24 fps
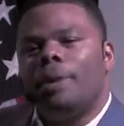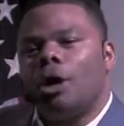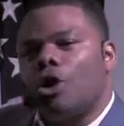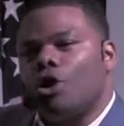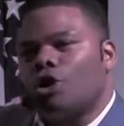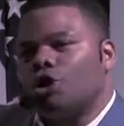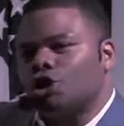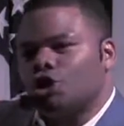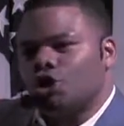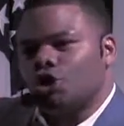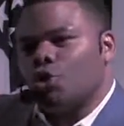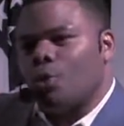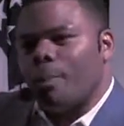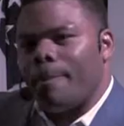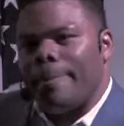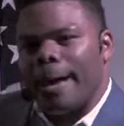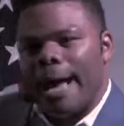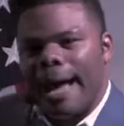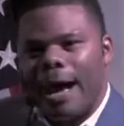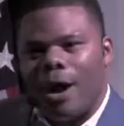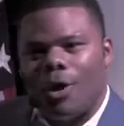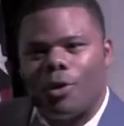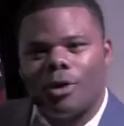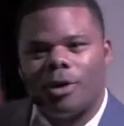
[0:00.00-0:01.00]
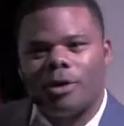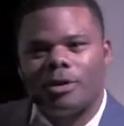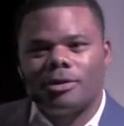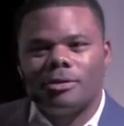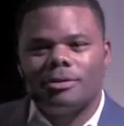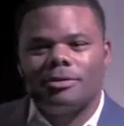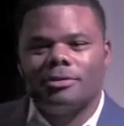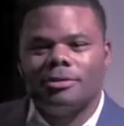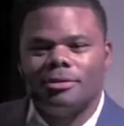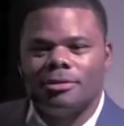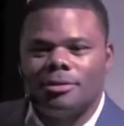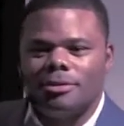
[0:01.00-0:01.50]
partial power.
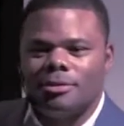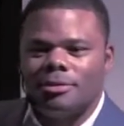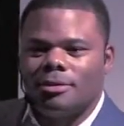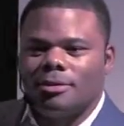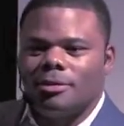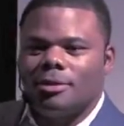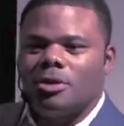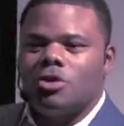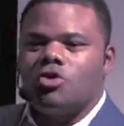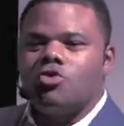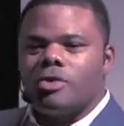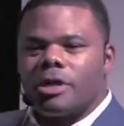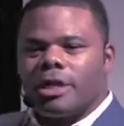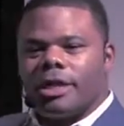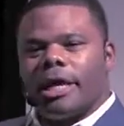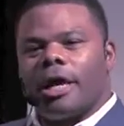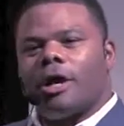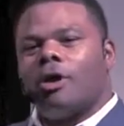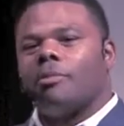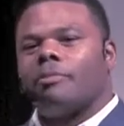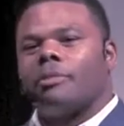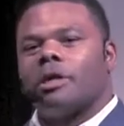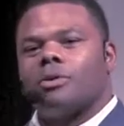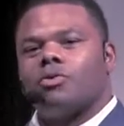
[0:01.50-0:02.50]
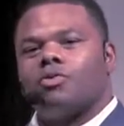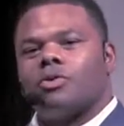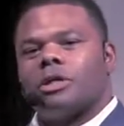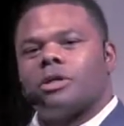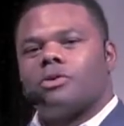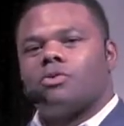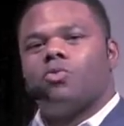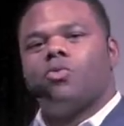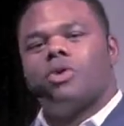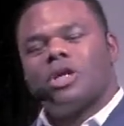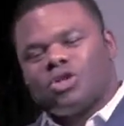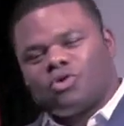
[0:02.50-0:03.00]
Who can help me
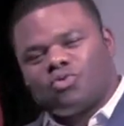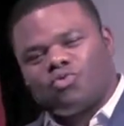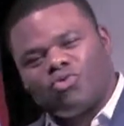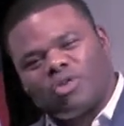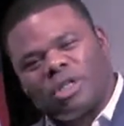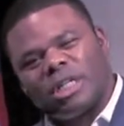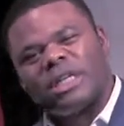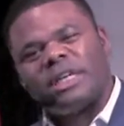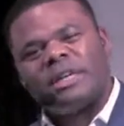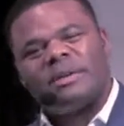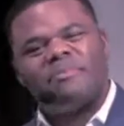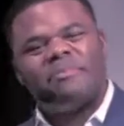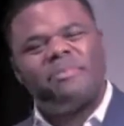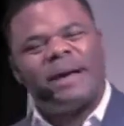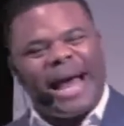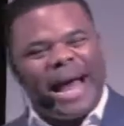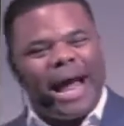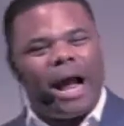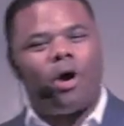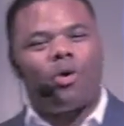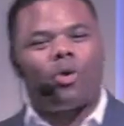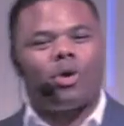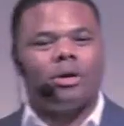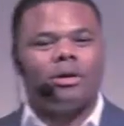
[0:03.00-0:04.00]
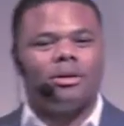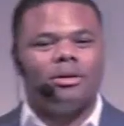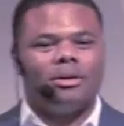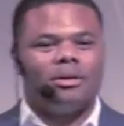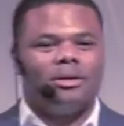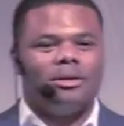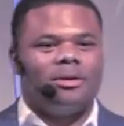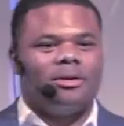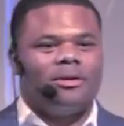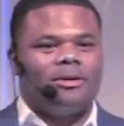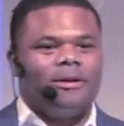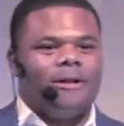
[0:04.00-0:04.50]
with what's really power?